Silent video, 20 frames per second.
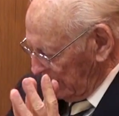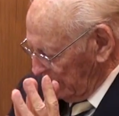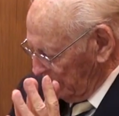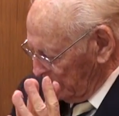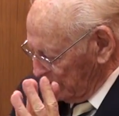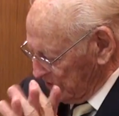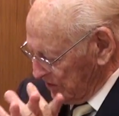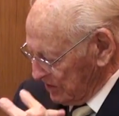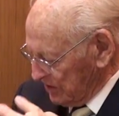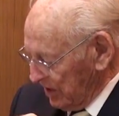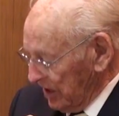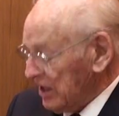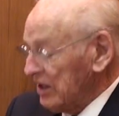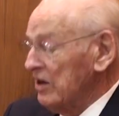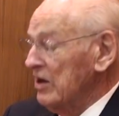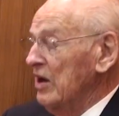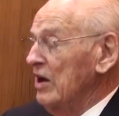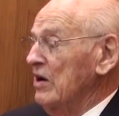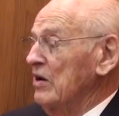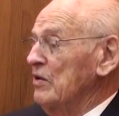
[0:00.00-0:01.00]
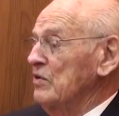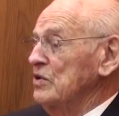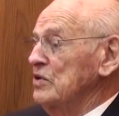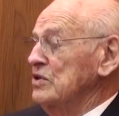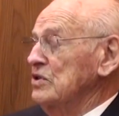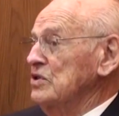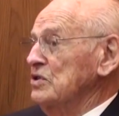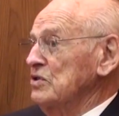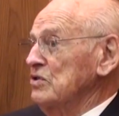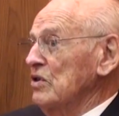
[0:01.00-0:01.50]
was
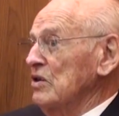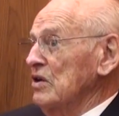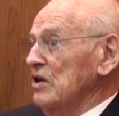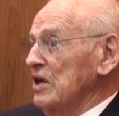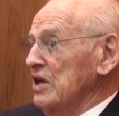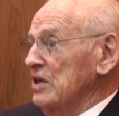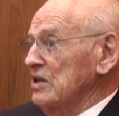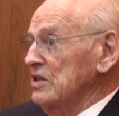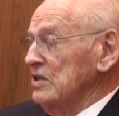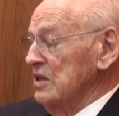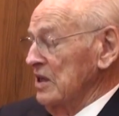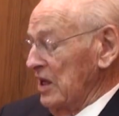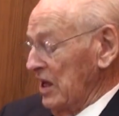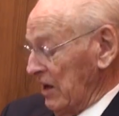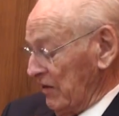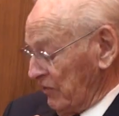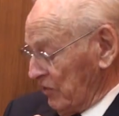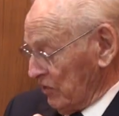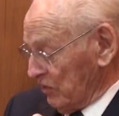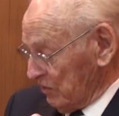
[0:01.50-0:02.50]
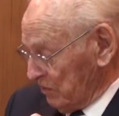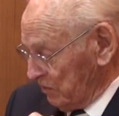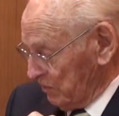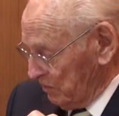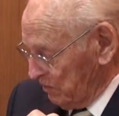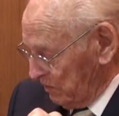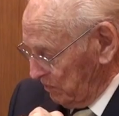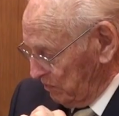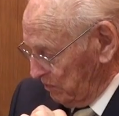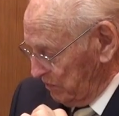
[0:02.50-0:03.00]
shortly after
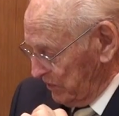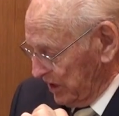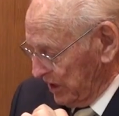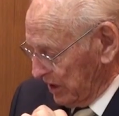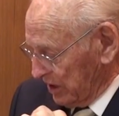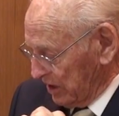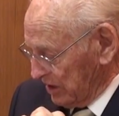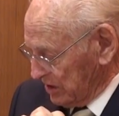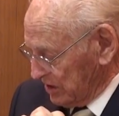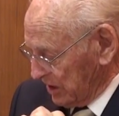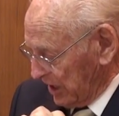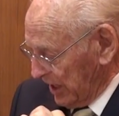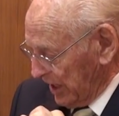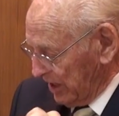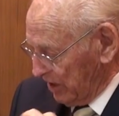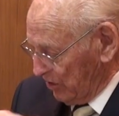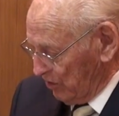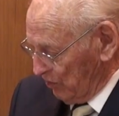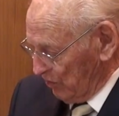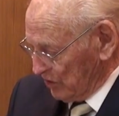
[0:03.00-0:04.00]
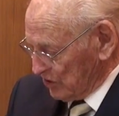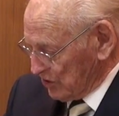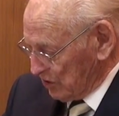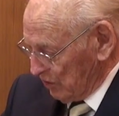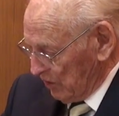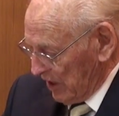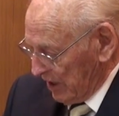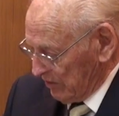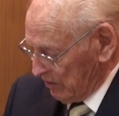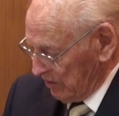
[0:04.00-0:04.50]
being assigned to a
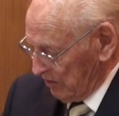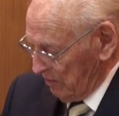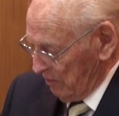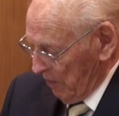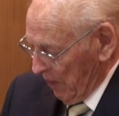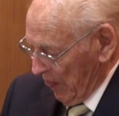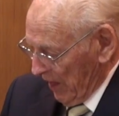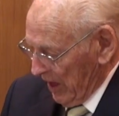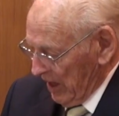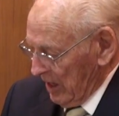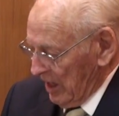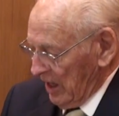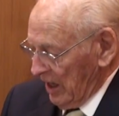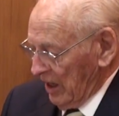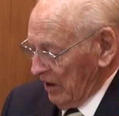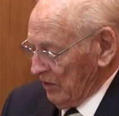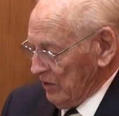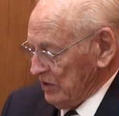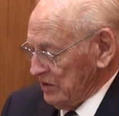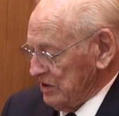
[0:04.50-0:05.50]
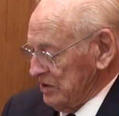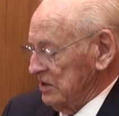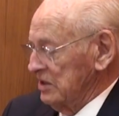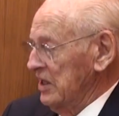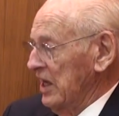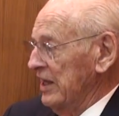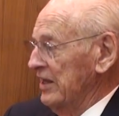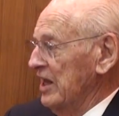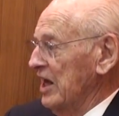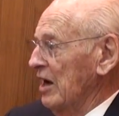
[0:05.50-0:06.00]
squadron, I
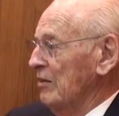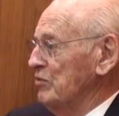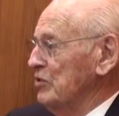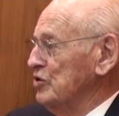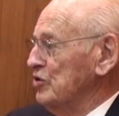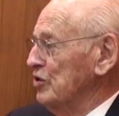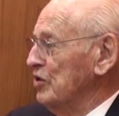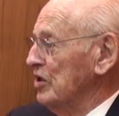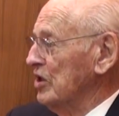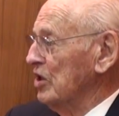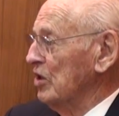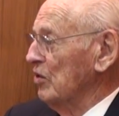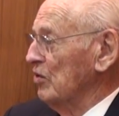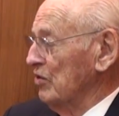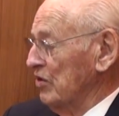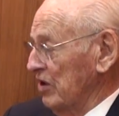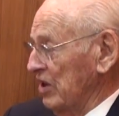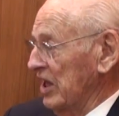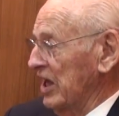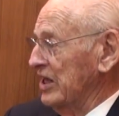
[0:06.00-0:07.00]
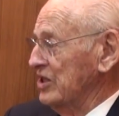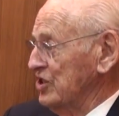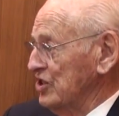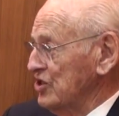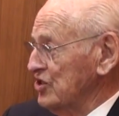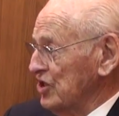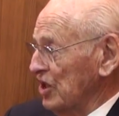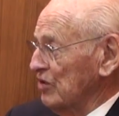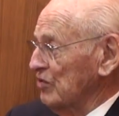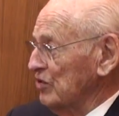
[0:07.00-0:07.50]
had the opportunity to go to the
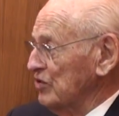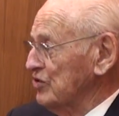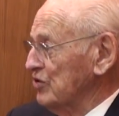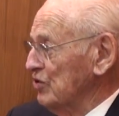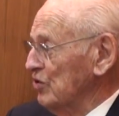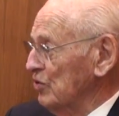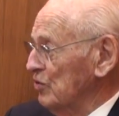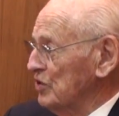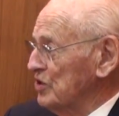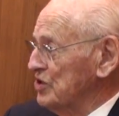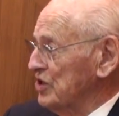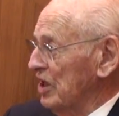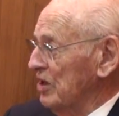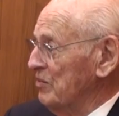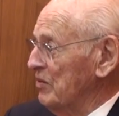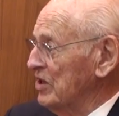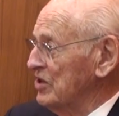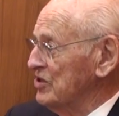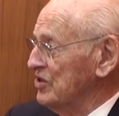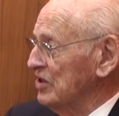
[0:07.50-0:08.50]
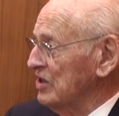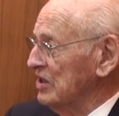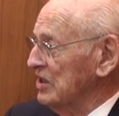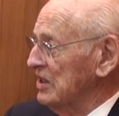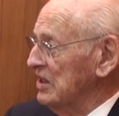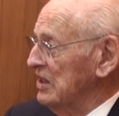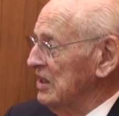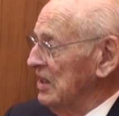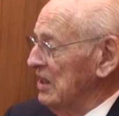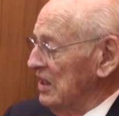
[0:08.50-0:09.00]
Adjutant General School, which I mentioned,
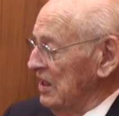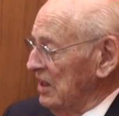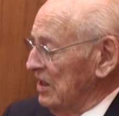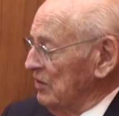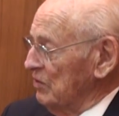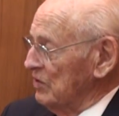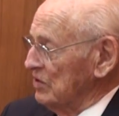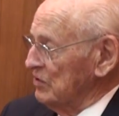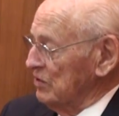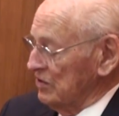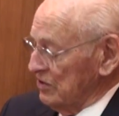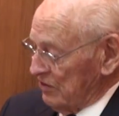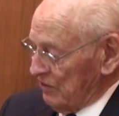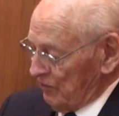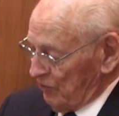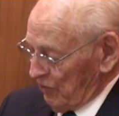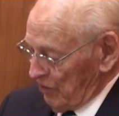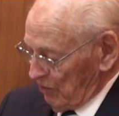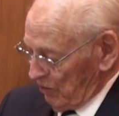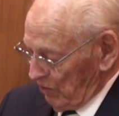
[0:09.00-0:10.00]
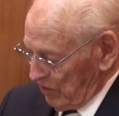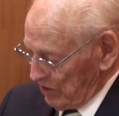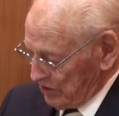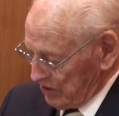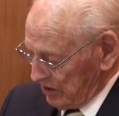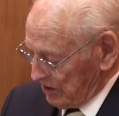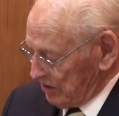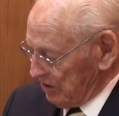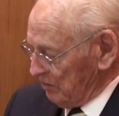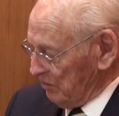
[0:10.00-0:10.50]
which was in Fort
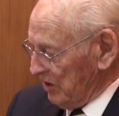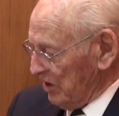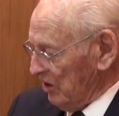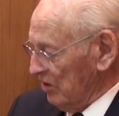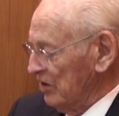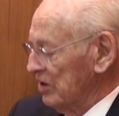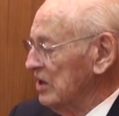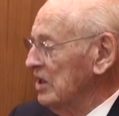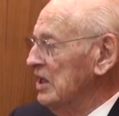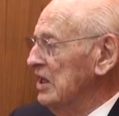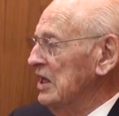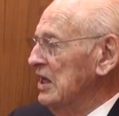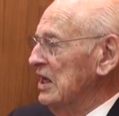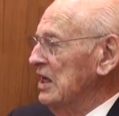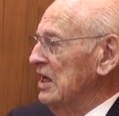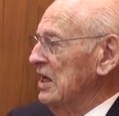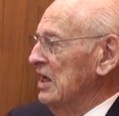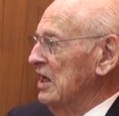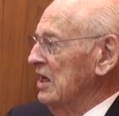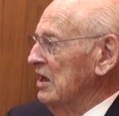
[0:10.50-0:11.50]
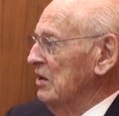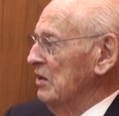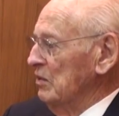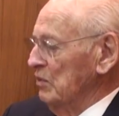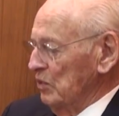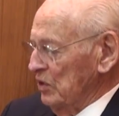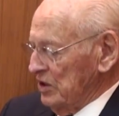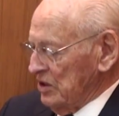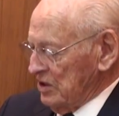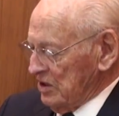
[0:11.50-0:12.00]
Washington, Maryland,
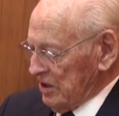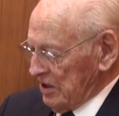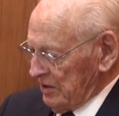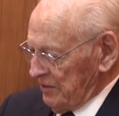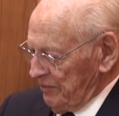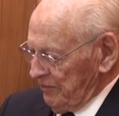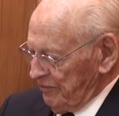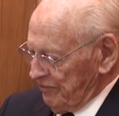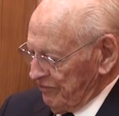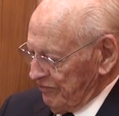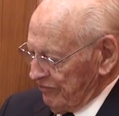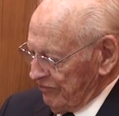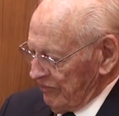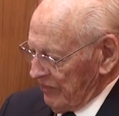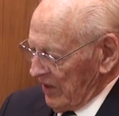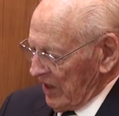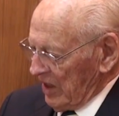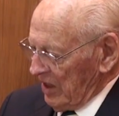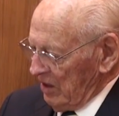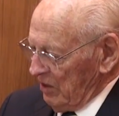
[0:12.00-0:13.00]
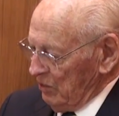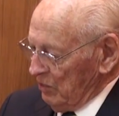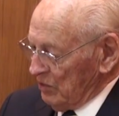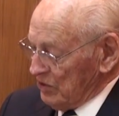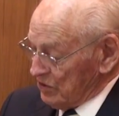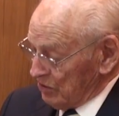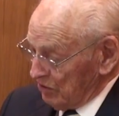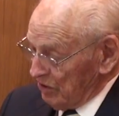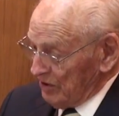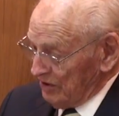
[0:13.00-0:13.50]
which was
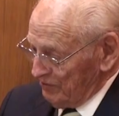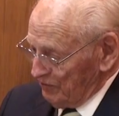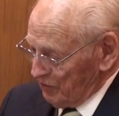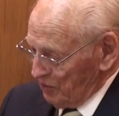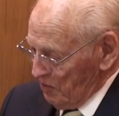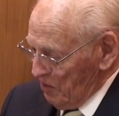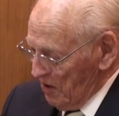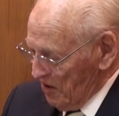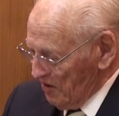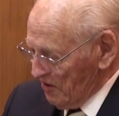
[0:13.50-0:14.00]
good for me.